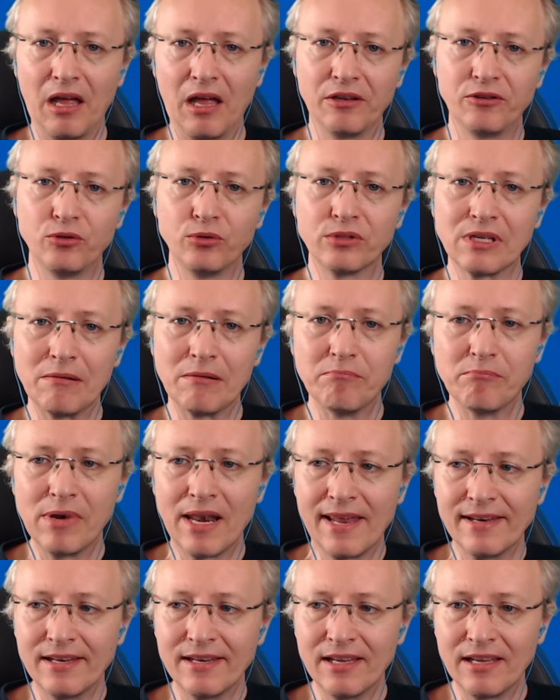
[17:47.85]
do some
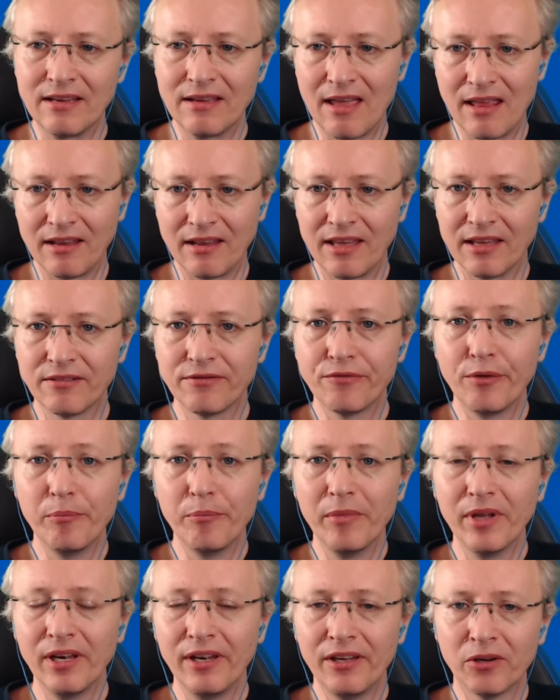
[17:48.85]
blending, and get
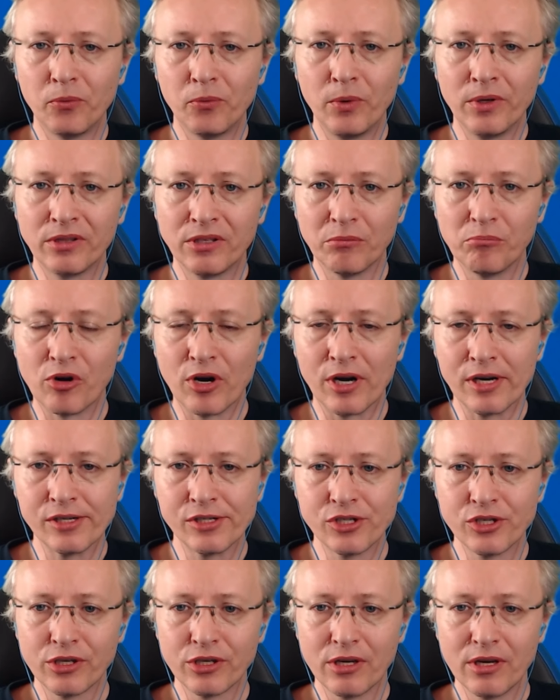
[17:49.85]
familiar with the
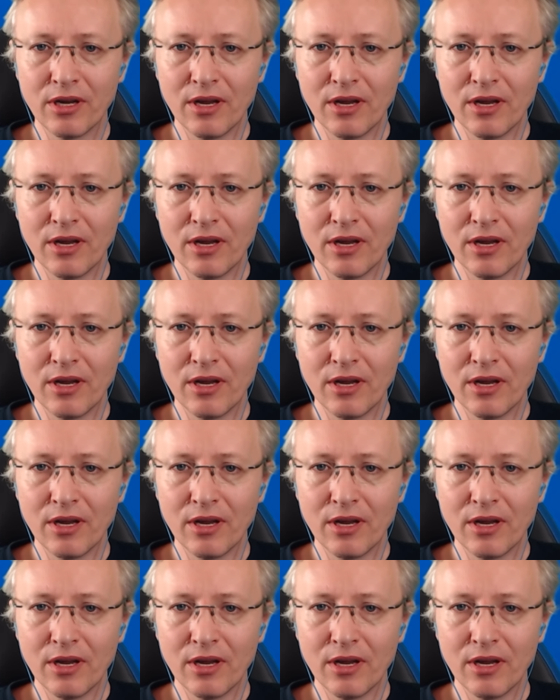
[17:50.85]
brush.